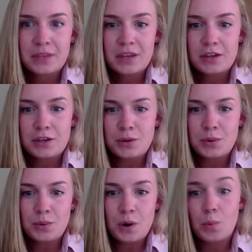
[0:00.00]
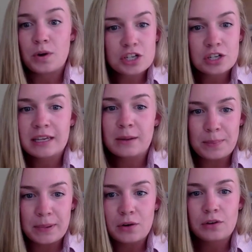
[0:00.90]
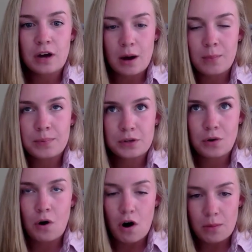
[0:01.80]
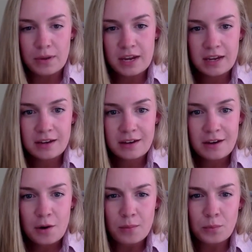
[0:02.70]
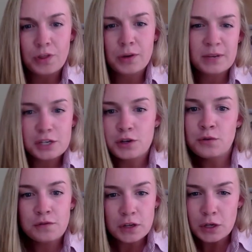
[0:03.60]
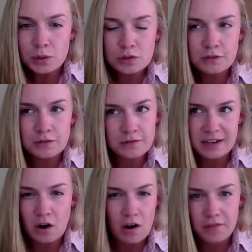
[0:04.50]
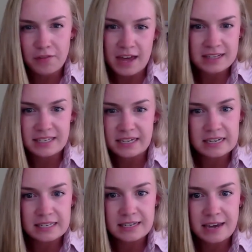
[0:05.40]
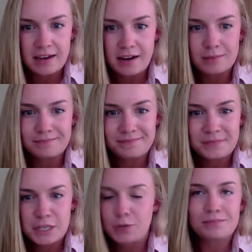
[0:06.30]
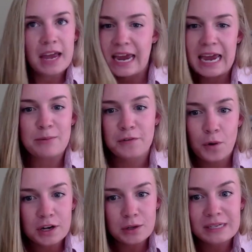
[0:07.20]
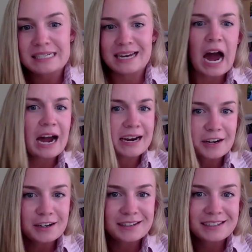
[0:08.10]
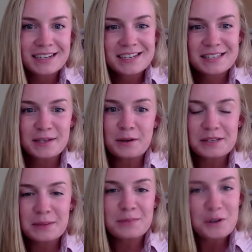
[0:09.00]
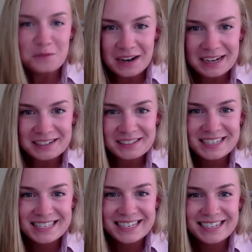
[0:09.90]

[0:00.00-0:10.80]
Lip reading: you originally build up your army will there be too few to fend off that sickness again. So, AKA before you'll need to hire some new fighters.